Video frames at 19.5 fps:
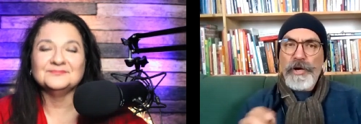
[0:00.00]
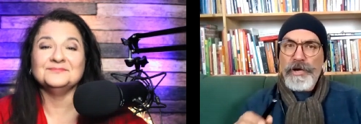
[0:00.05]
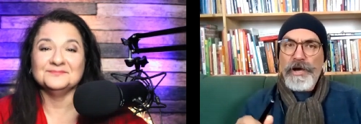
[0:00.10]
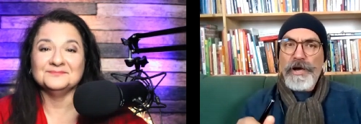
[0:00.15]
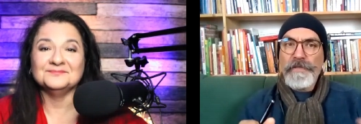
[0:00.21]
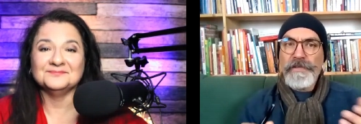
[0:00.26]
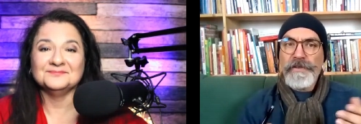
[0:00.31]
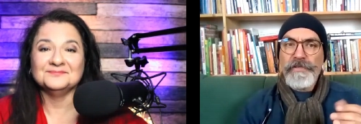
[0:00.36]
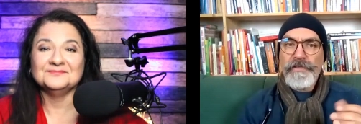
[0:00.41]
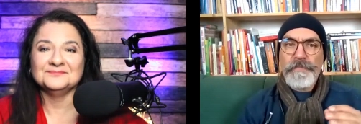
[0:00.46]

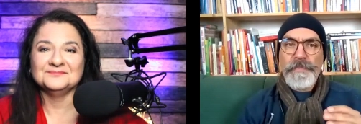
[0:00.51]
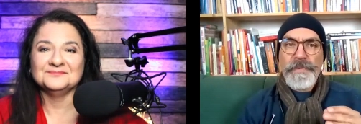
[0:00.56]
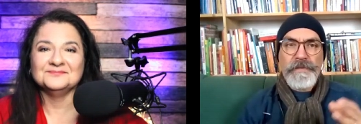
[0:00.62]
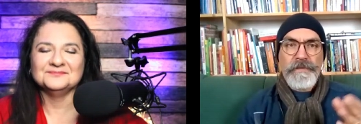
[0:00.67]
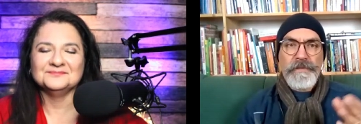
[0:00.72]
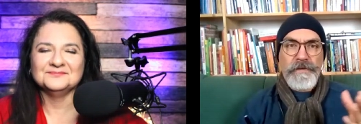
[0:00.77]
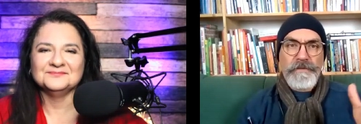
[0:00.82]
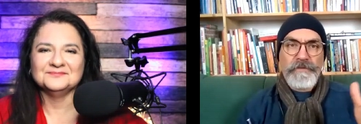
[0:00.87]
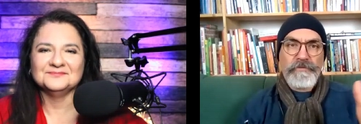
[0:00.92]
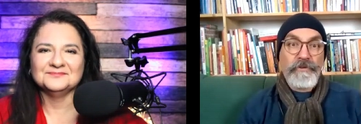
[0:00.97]
Speaker 1: among others,
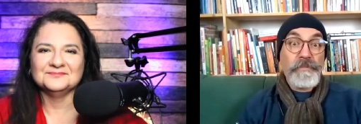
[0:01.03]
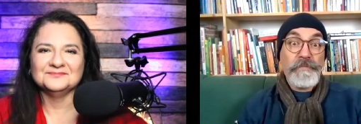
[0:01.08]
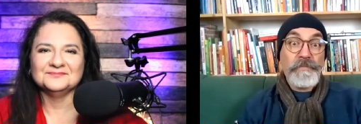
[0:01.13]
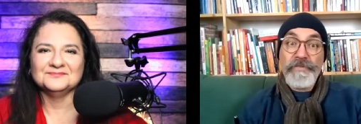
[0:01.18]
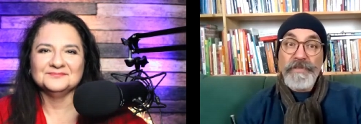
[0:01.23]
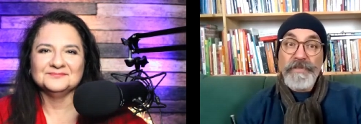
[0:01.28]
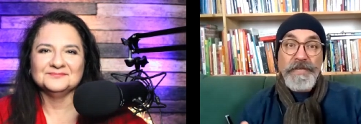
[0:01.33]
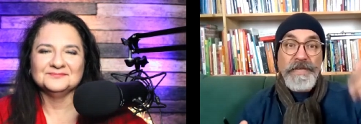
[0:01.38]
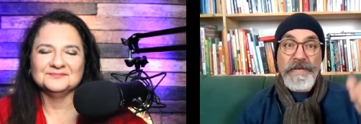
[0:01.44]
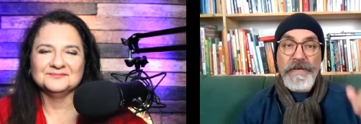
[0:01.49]
but the
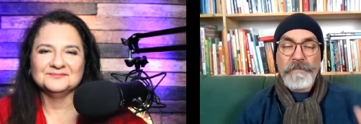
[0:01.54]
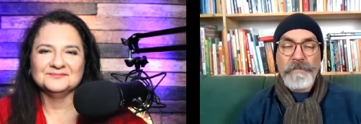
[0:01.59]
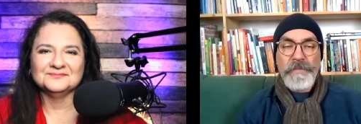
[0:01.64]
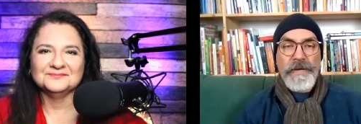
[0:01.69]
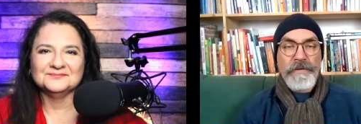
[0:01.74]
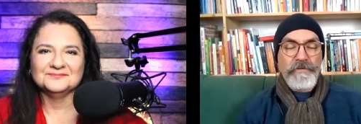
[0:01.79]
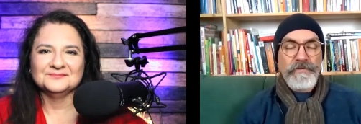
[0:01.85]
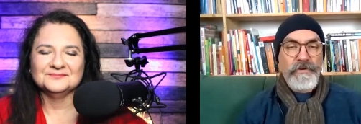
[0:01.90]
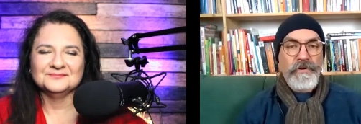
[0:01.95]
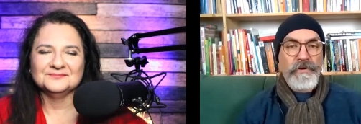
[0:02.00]
Dreams
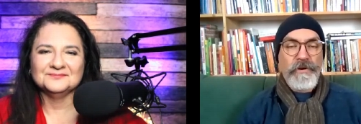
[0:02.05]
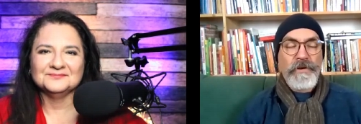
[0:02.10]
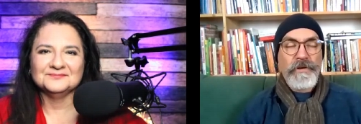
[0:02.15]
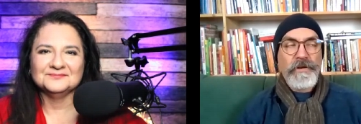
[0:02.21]
team and so